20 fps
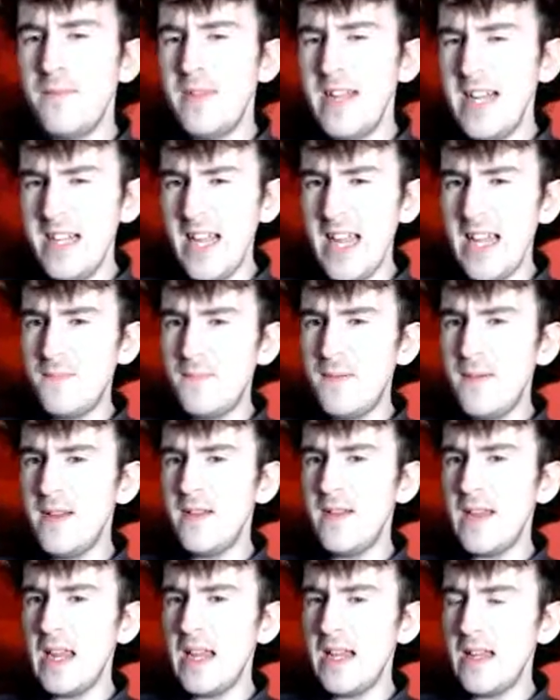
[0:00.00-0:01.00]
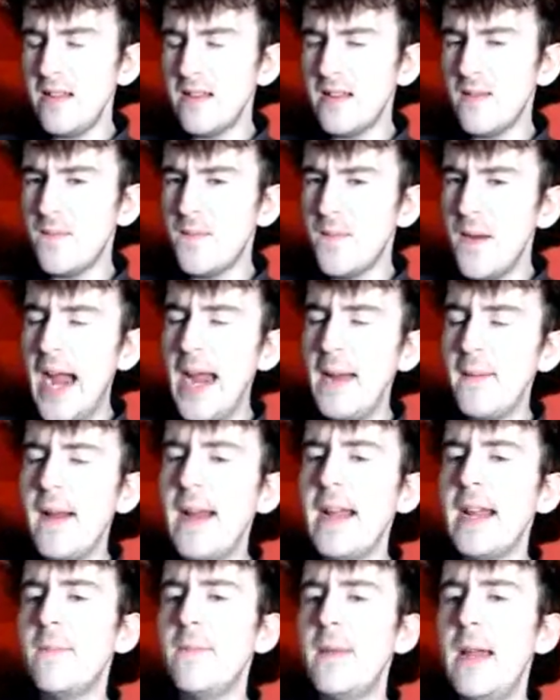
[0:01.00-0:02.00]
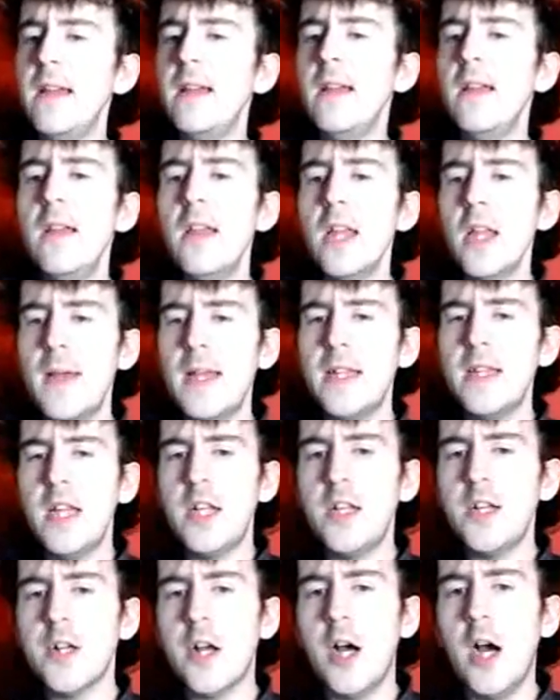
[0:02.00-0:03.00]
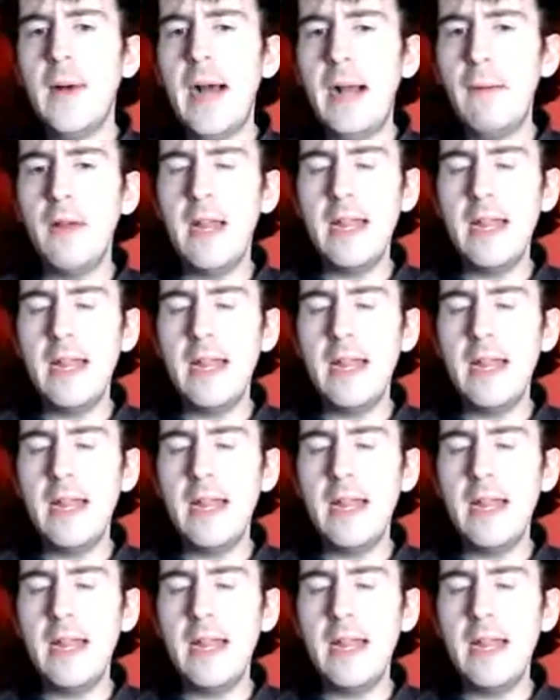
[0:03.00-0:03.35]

Literally, he does a very, very convincing job.